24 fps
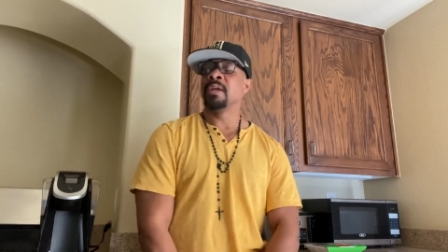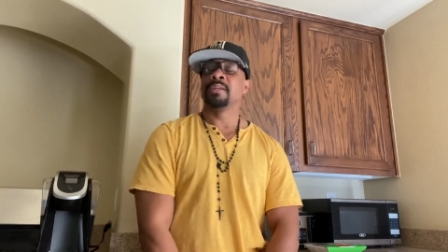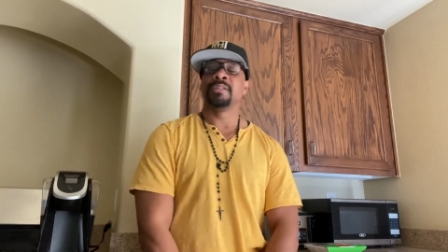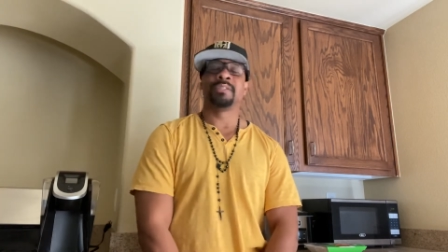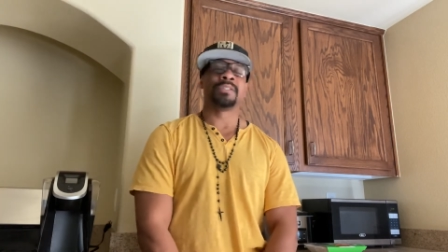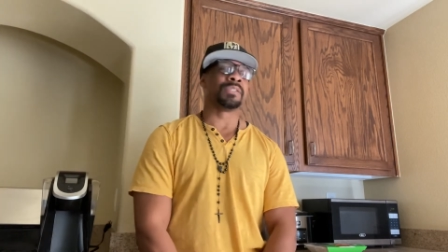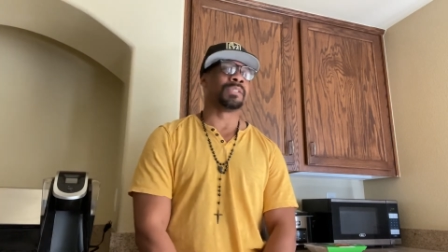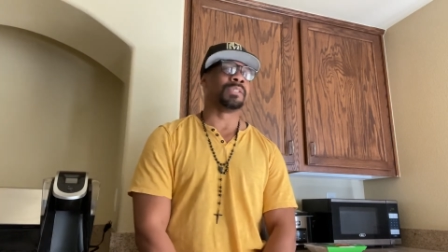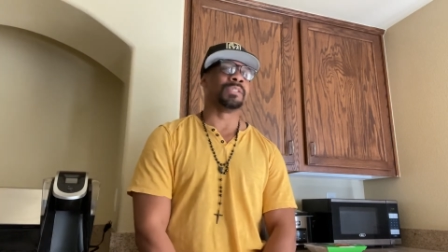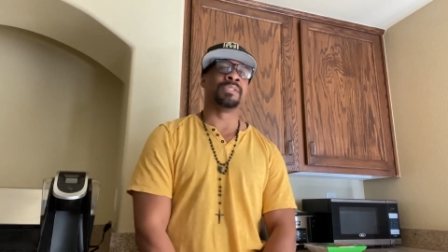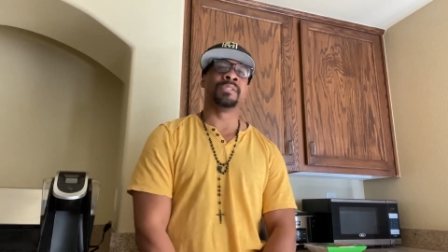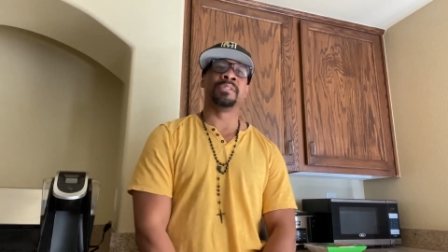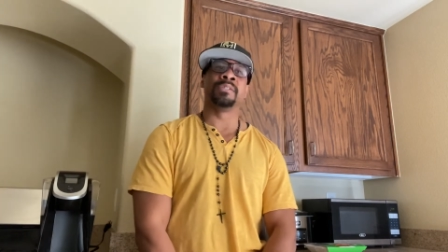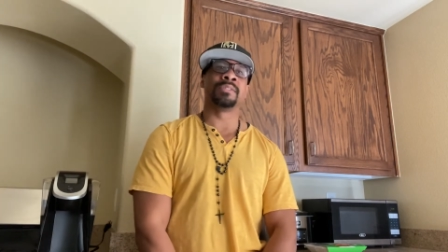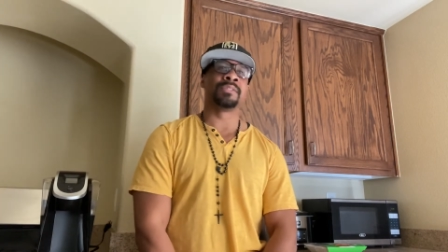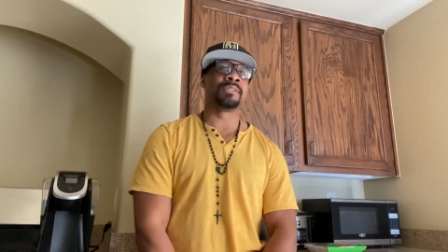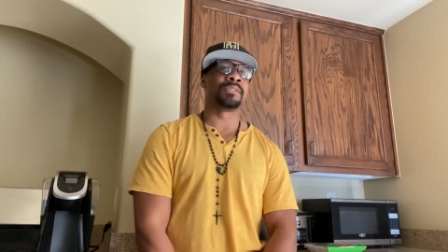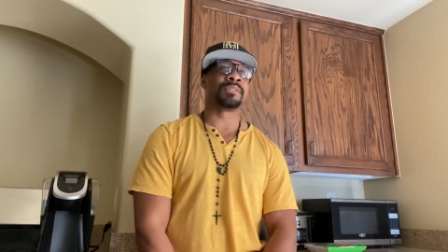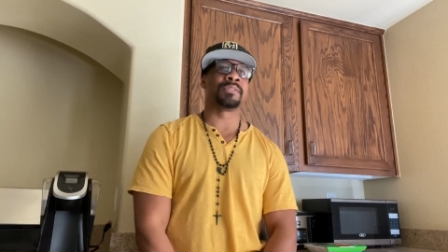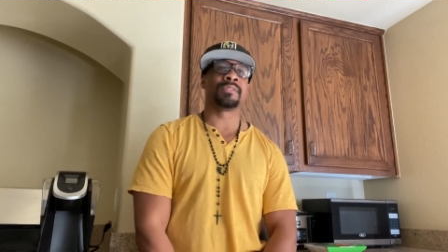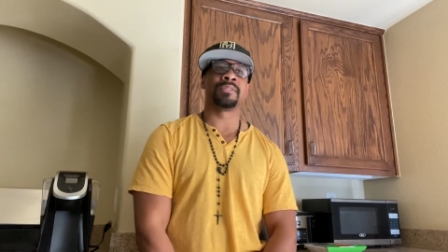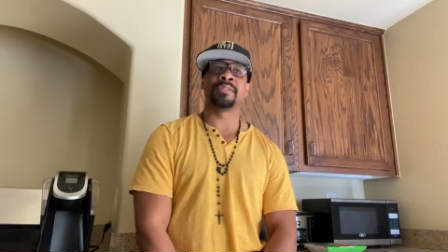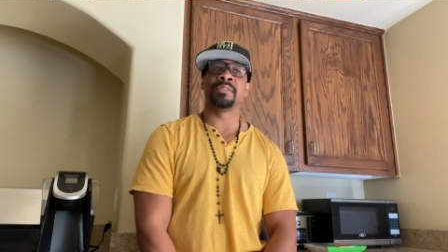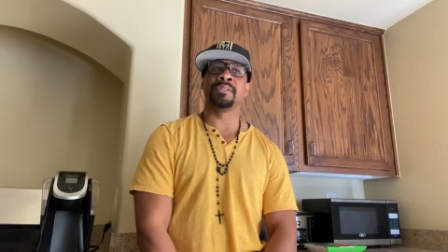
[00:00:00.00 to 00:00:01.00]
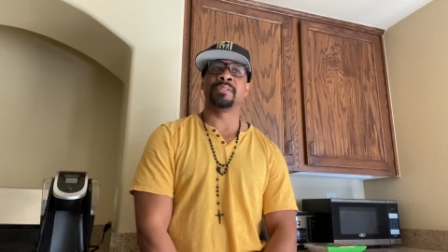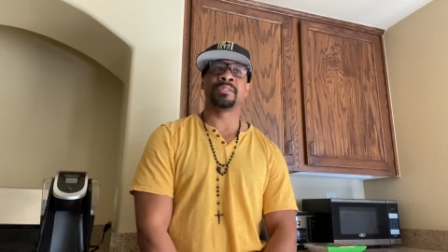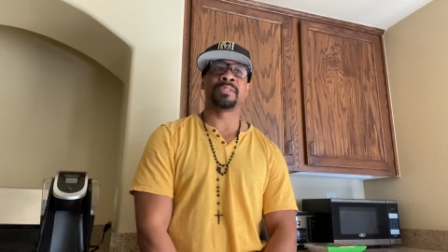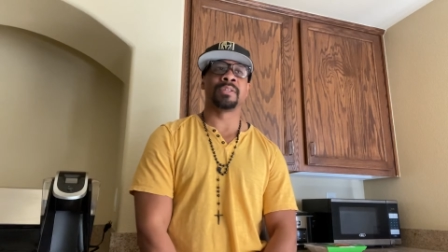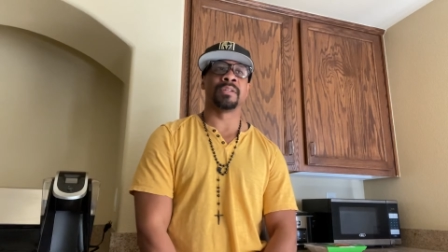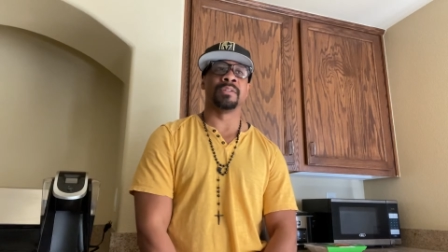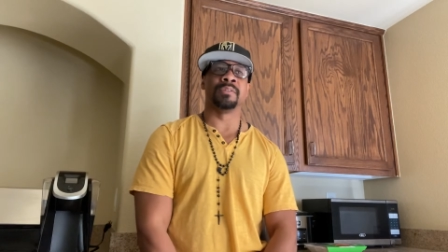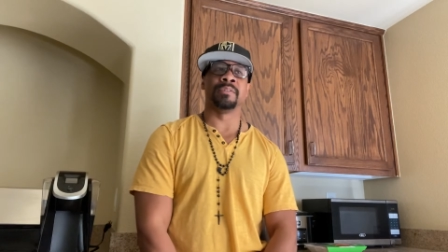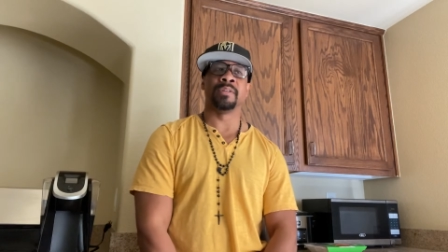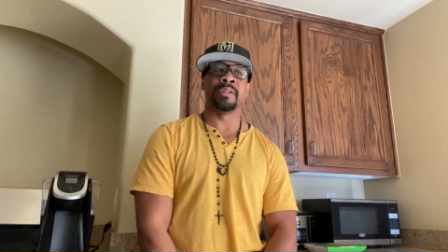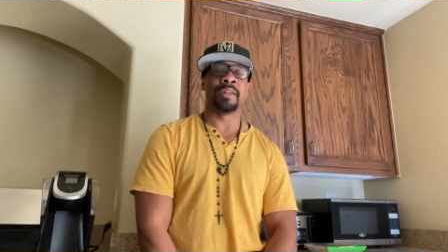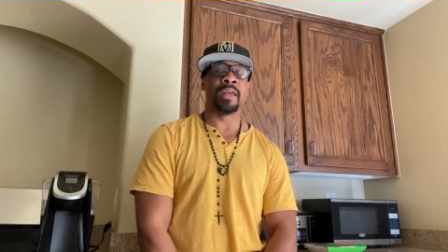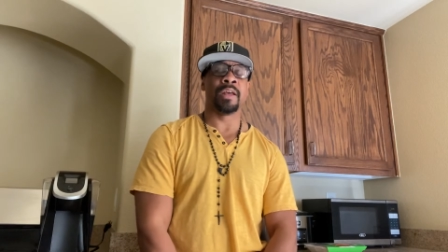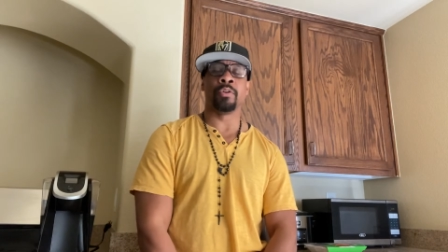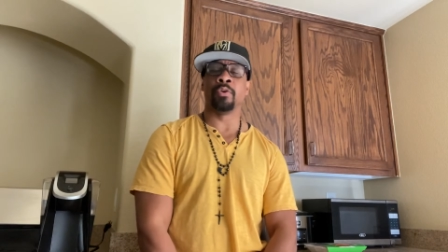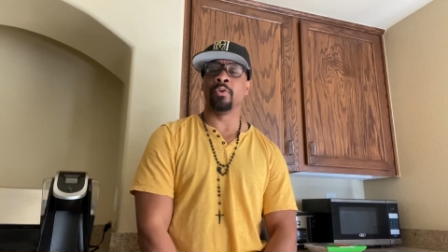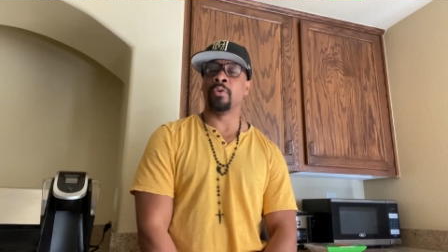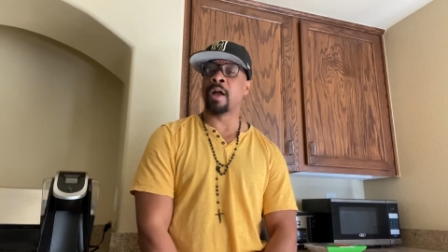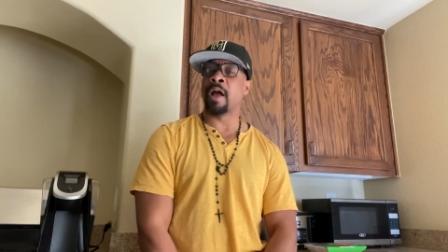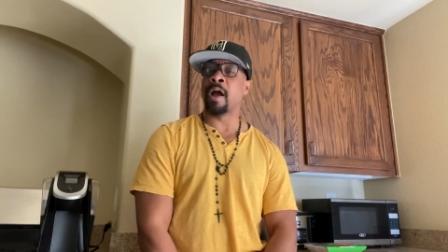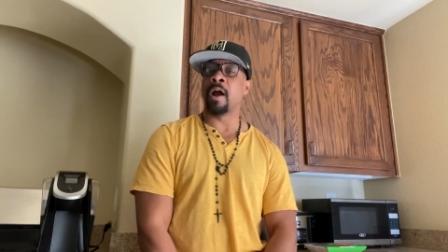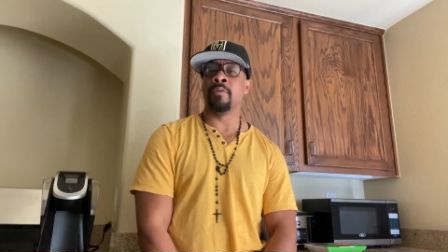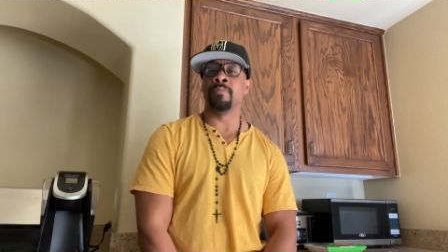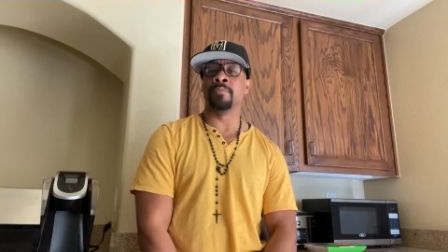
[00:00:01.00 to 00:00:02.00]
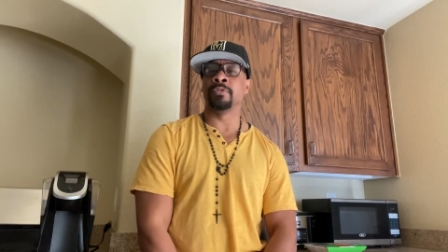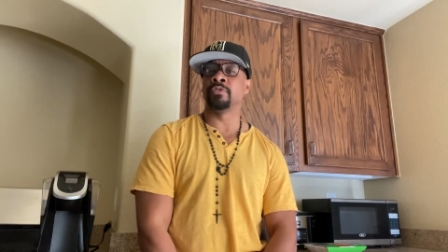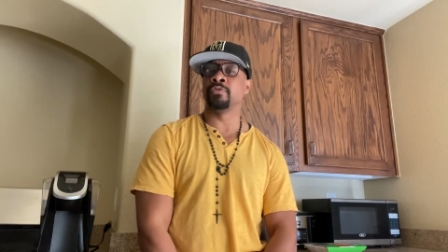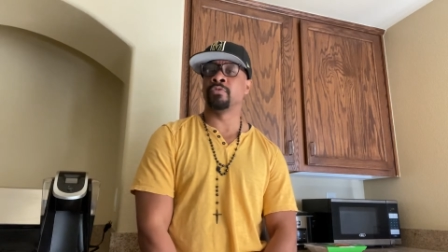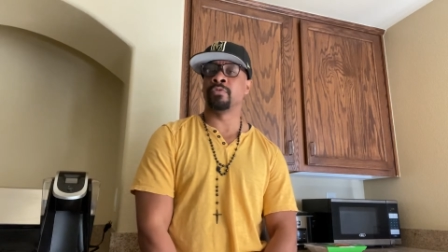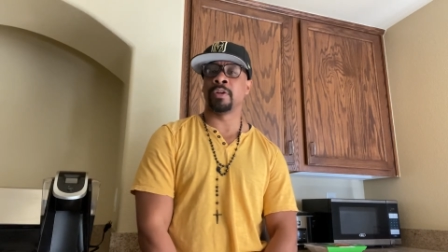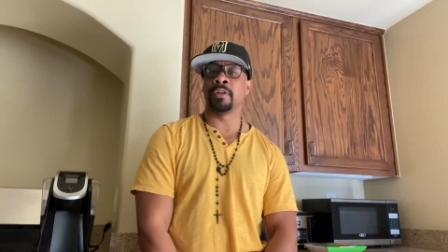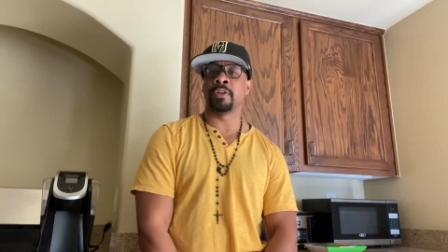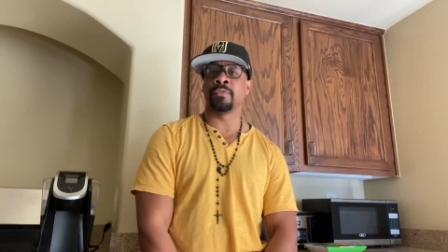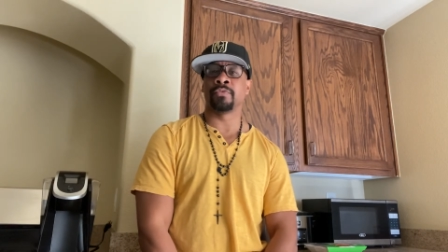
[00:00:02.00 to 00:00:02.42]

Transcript: She's killing it. That whole album is great